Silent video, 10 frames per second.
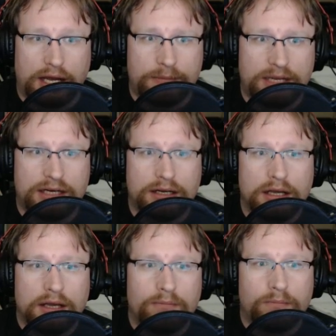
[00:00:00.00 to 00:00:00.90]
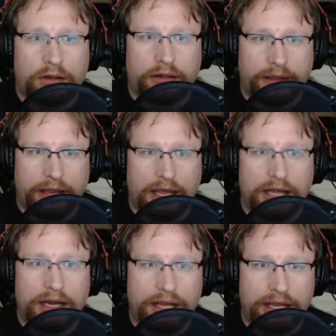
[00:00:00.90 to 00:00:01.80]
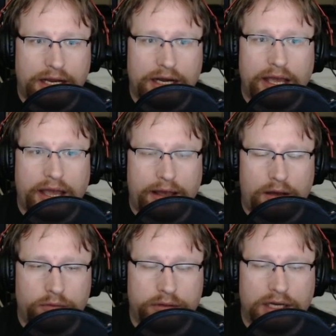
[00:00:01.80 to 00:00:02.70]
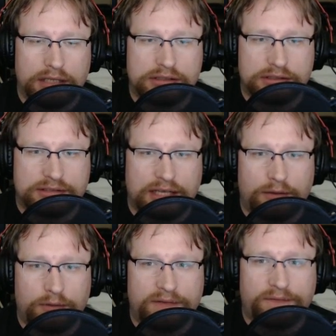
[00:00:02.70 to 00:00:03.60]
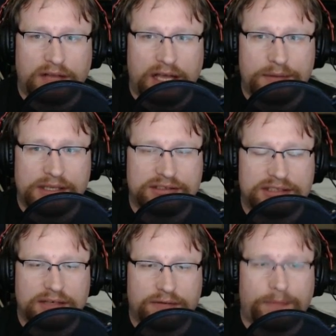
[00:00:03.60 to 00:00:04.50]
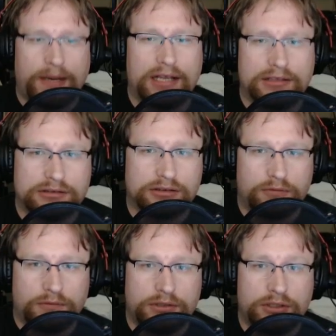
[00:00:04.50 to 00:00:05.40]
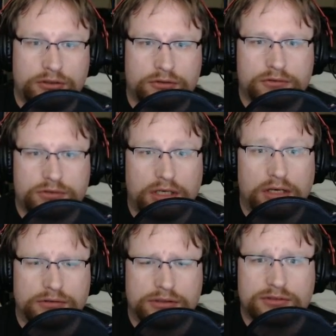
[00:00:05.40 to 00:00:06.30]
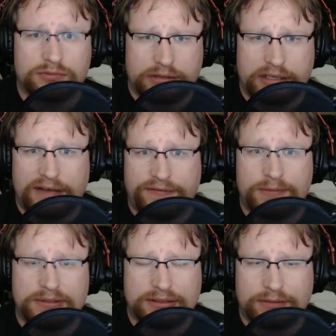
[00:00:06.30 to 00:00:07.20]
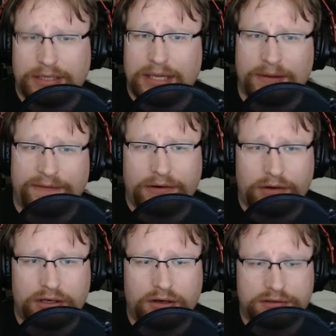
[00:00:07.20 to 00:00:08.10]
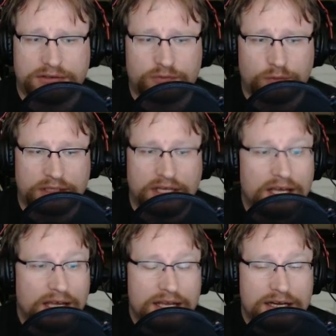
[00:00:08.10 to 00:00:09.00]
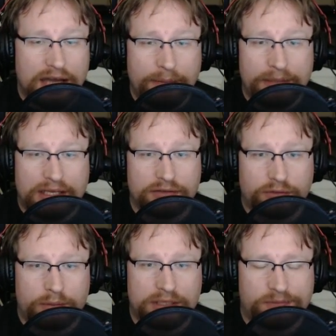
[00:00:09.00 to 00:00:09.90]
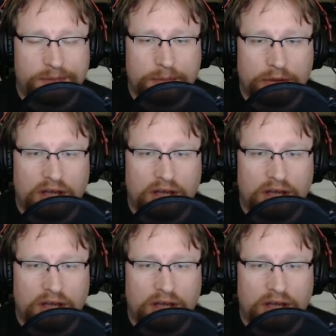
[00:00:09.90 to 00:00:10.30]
and I mean plan it out, not just how we fly by the seat of our pants on our usual shows. This one will have to be something we got to be very cautious with. Not because we'll piss